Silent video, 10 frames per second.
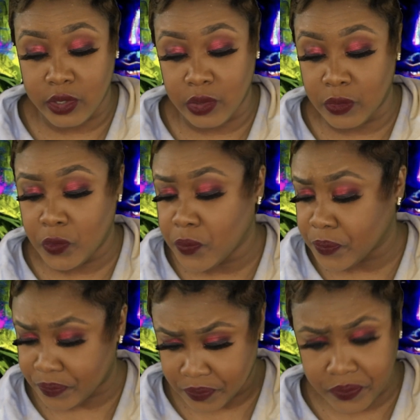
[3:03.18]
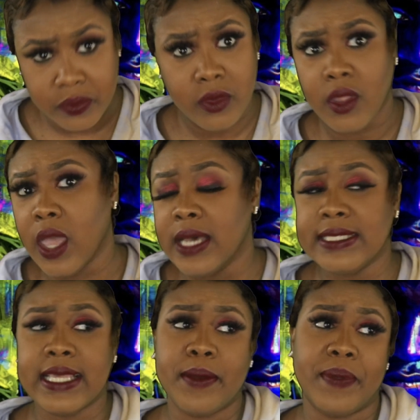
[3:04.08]
to uh,
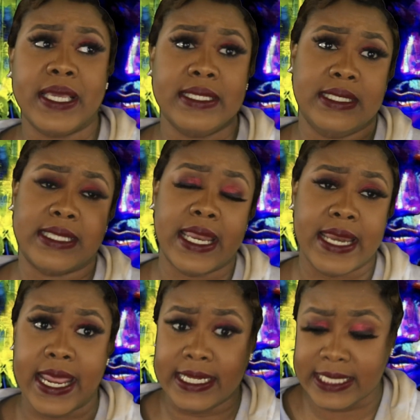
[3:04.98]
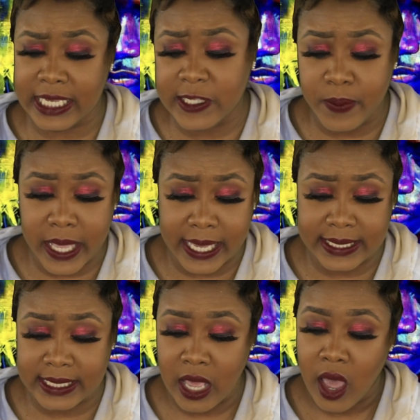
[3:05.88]
stay, to play, stay the night at T's
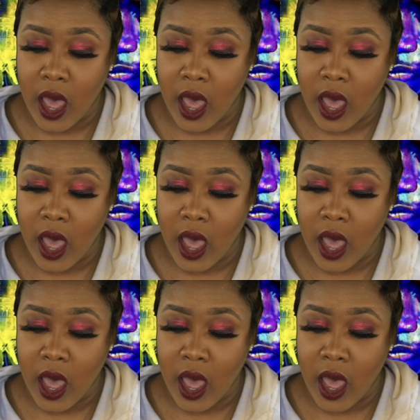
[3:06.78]
place.